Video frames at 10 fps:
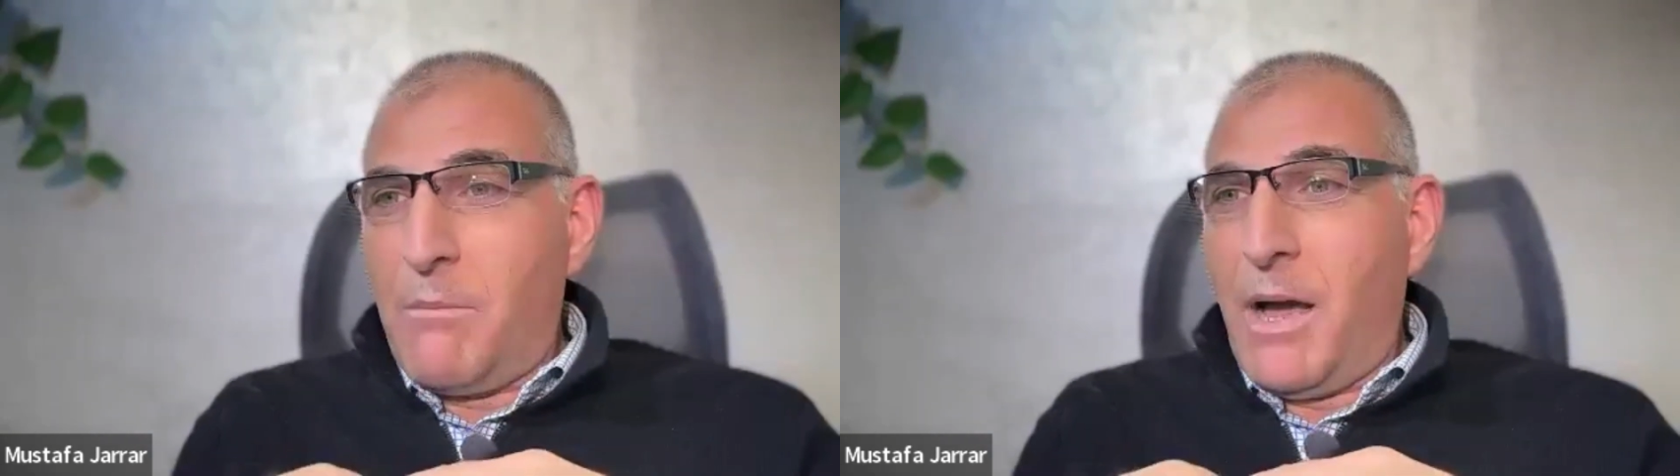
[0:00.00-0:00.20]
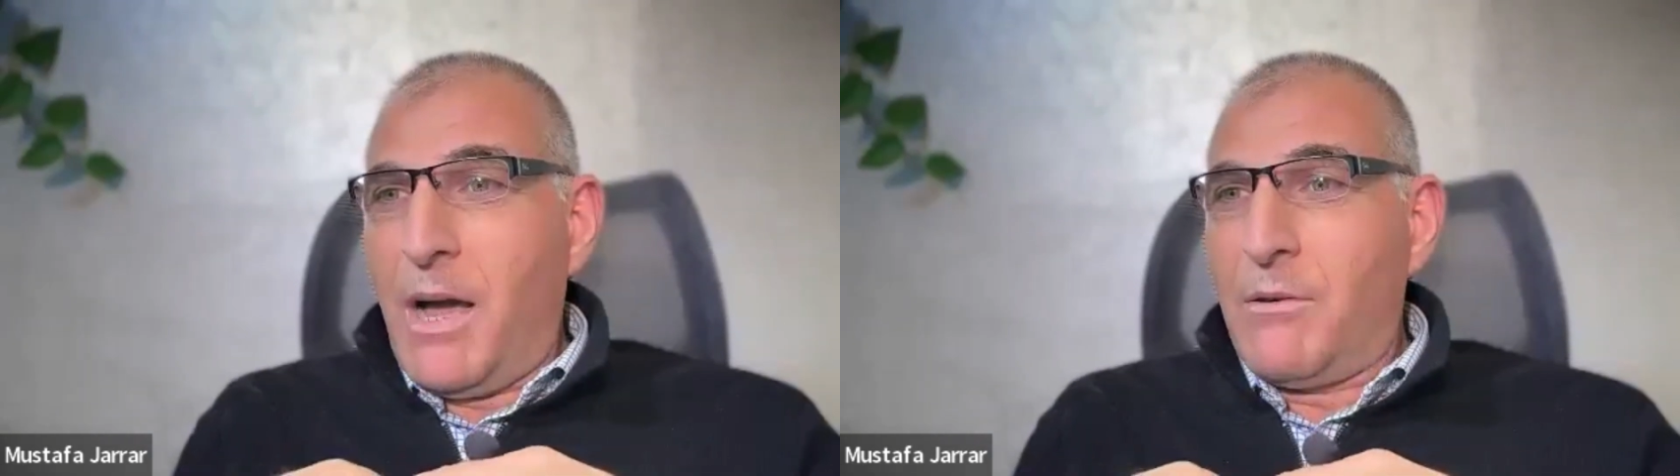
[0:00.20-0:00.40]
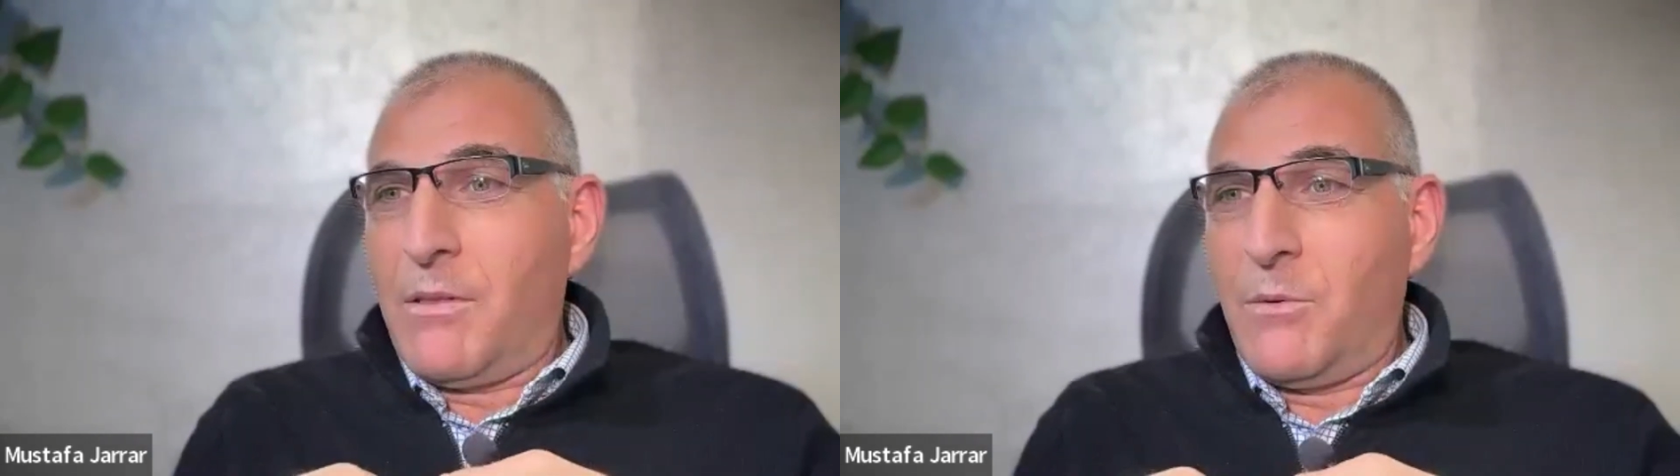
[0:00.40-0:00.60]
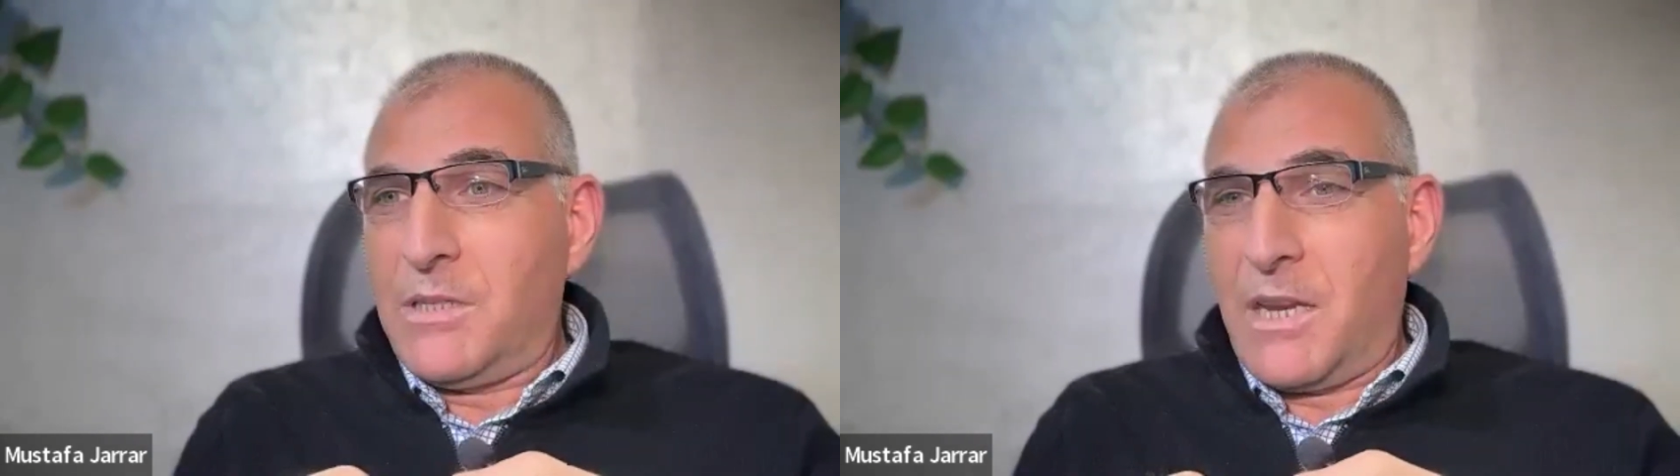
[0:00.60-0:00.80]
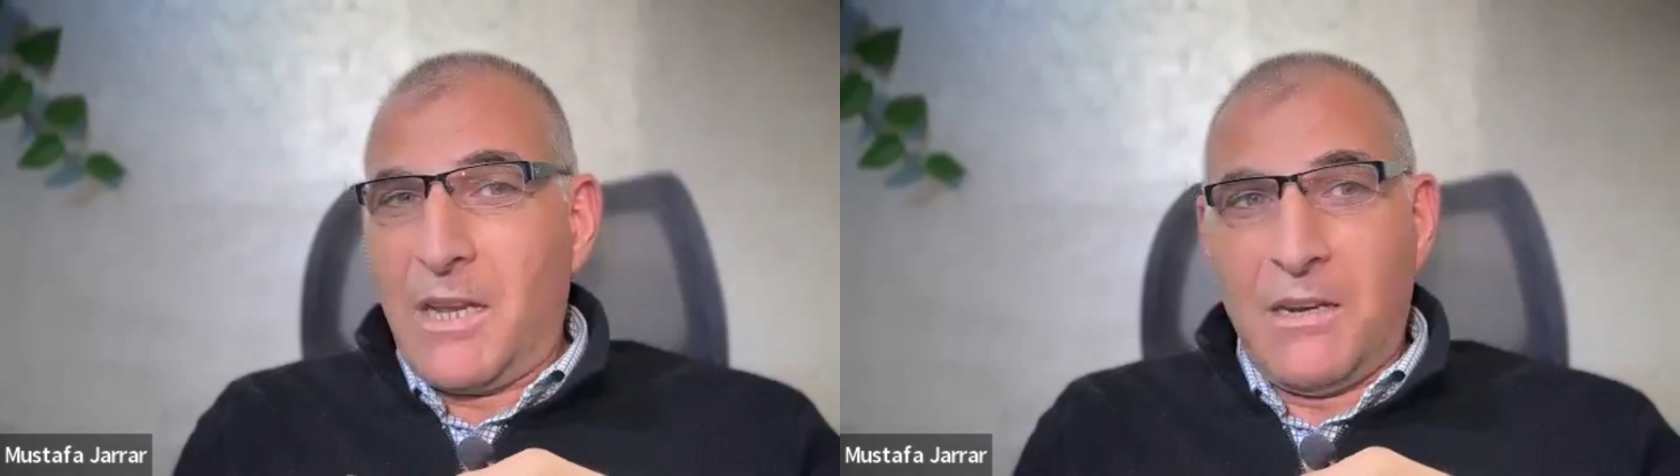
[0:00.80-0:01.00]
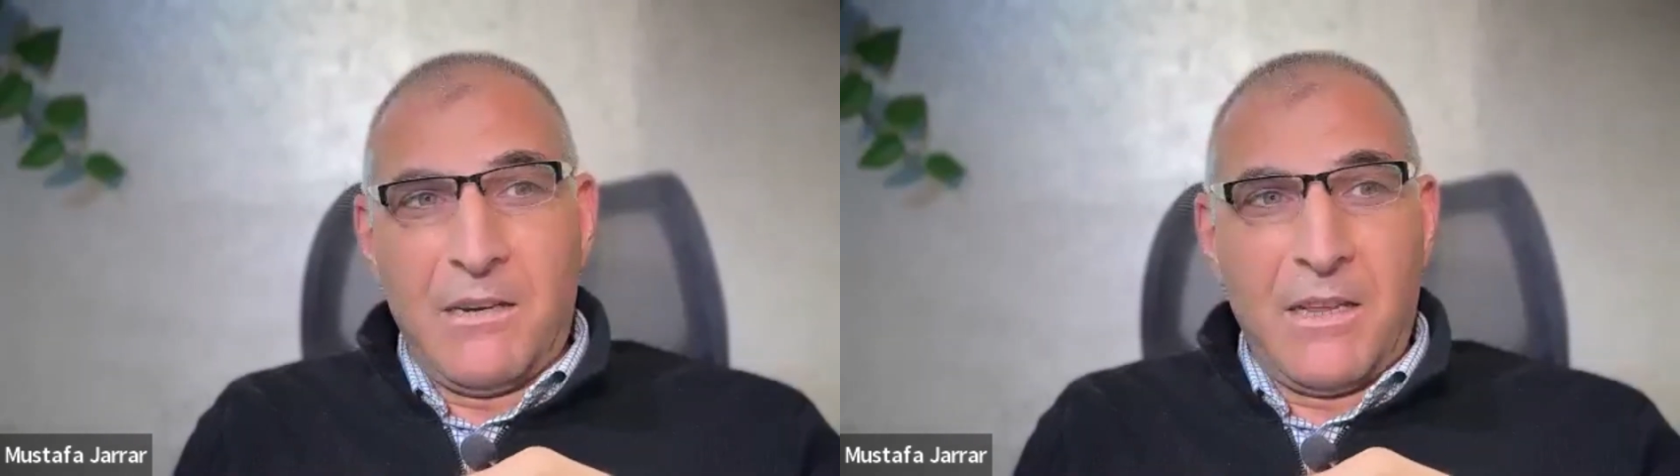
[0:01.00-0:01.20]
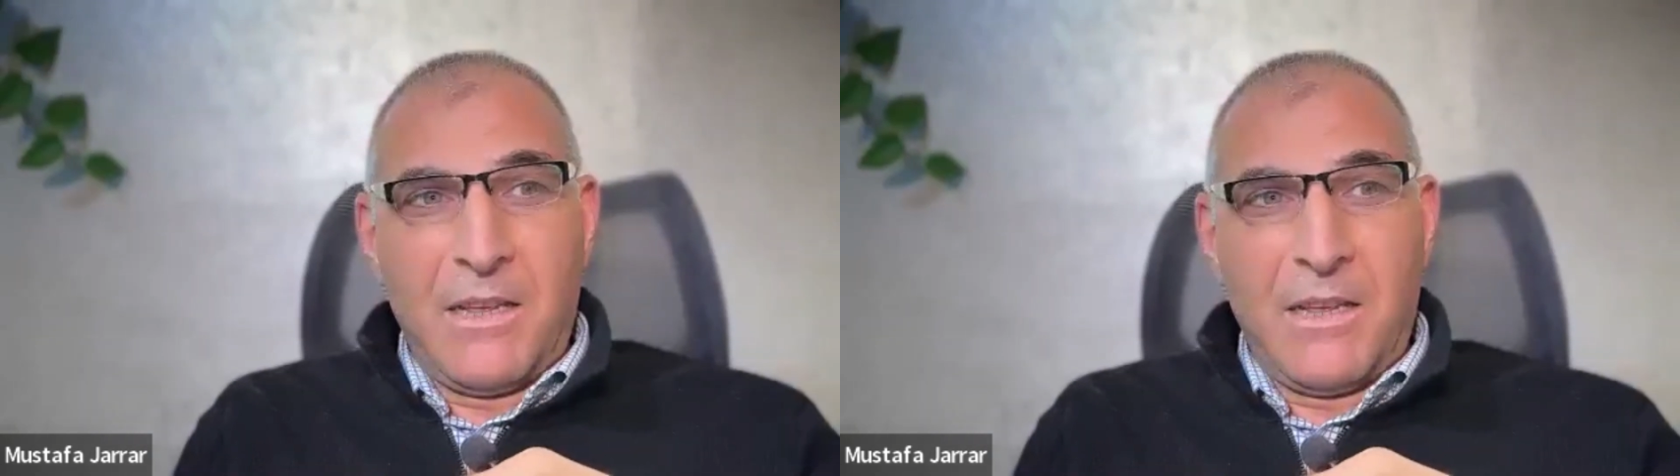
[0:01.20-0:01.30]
about the Western